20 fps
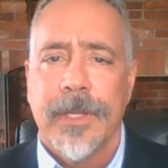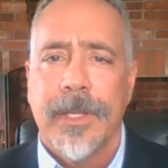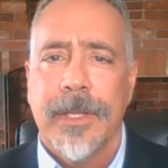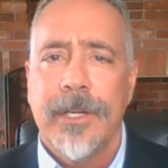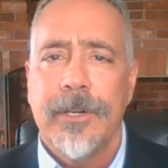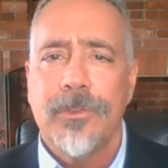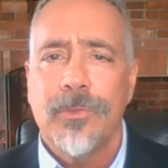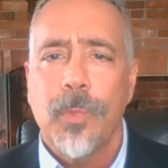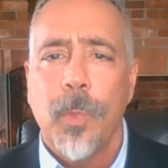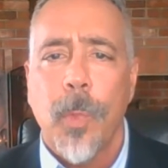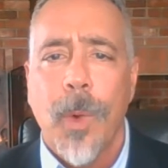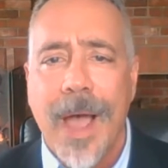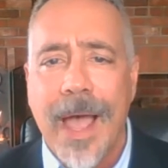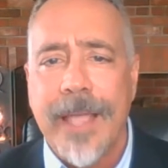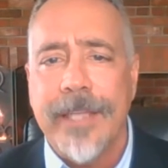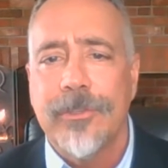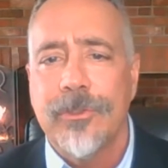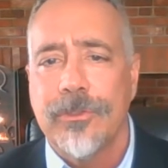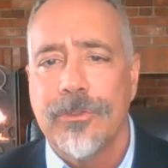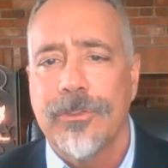Here's why
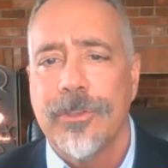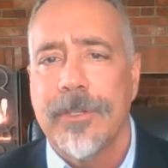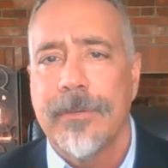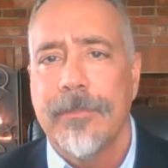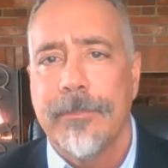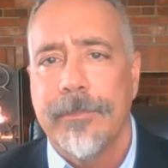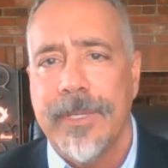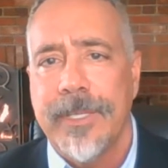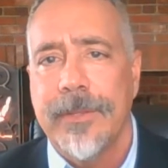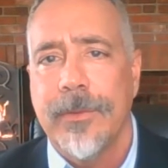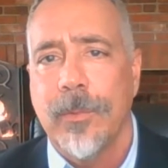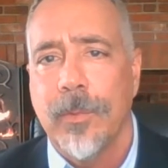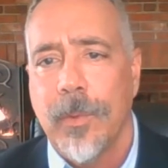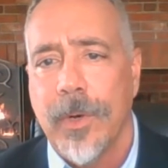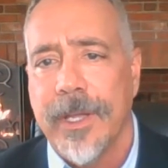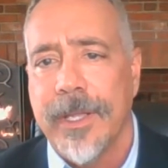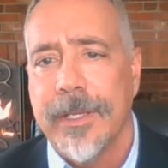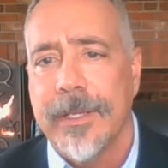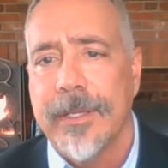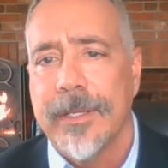you shouldn't be the
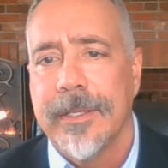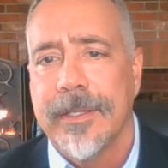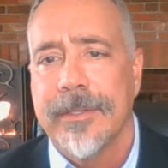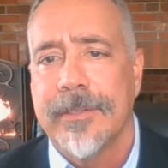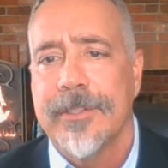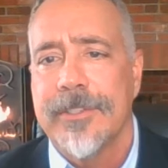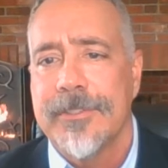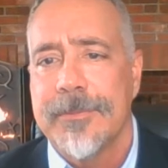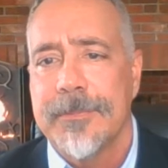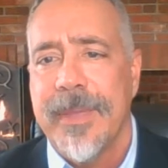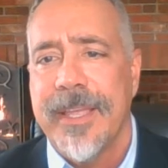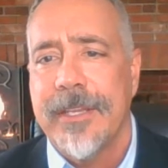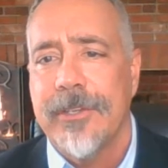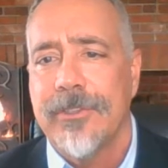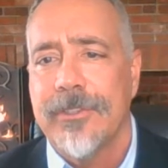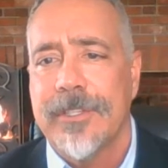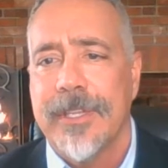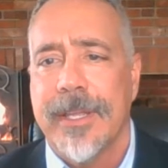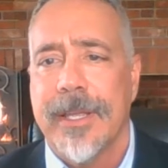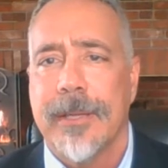one to spend
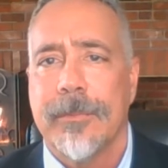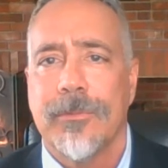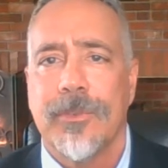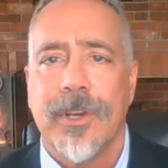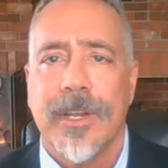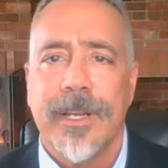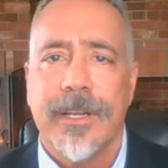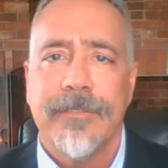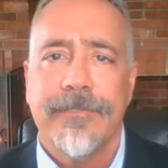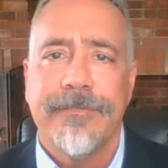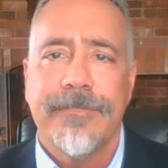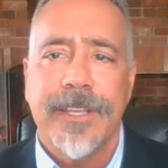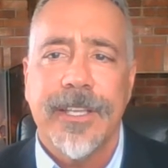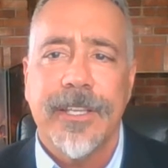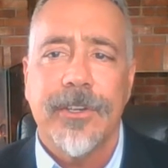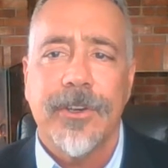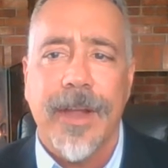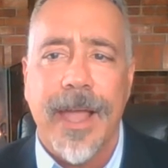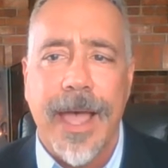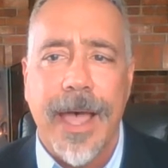your time trying to
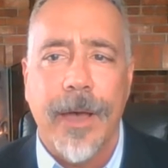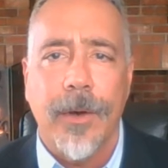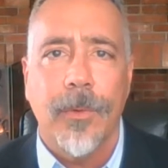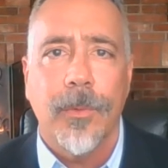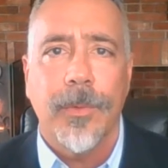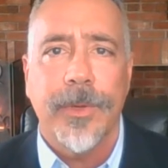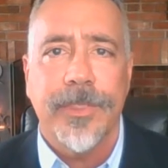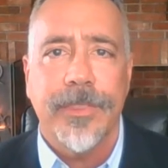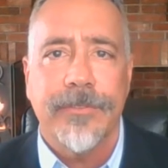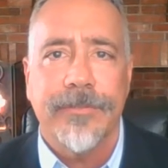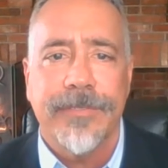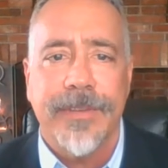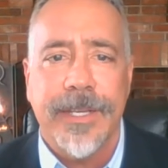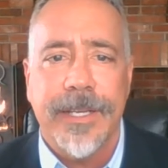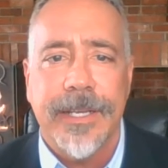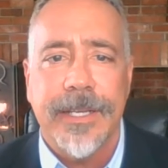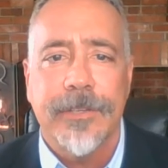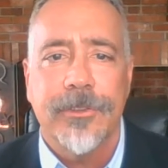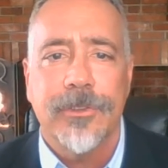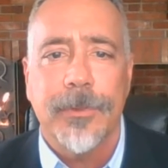figure out what the
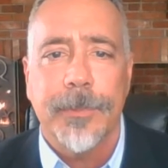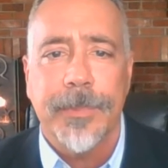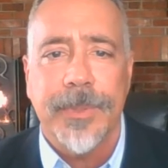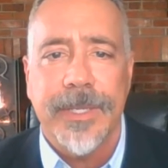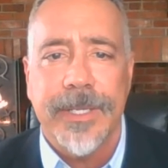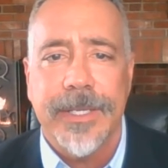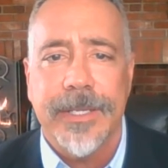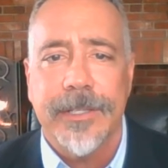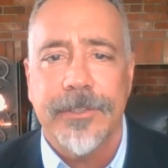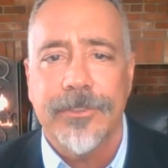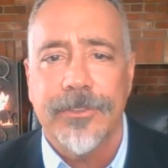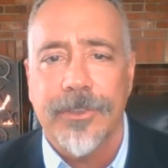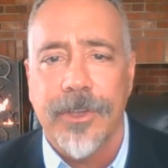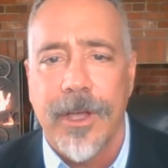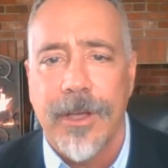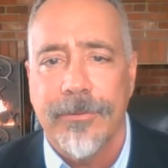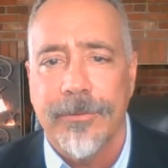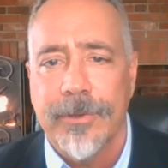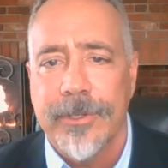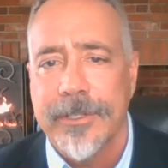financial planning
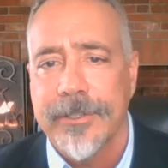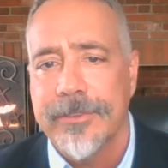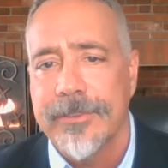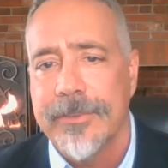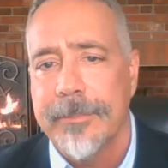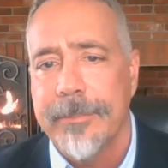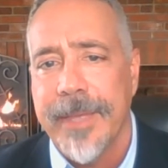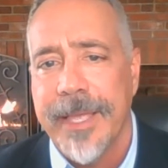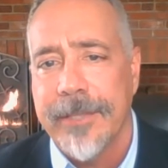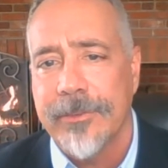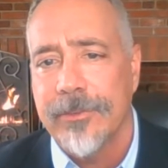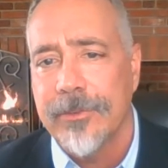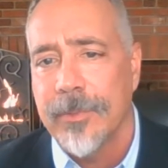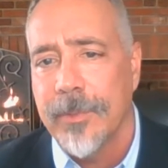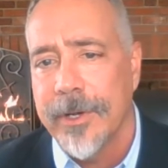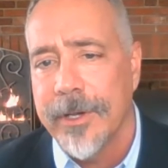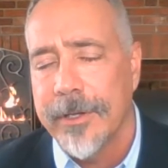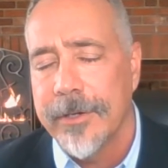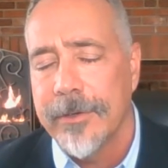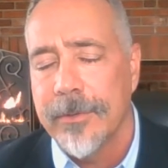software is the best
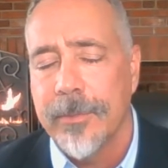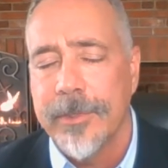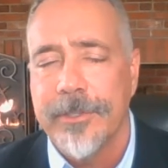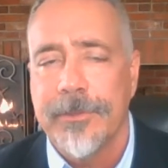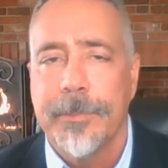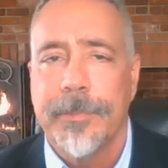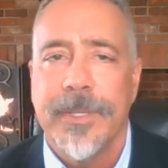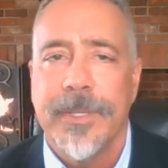one or which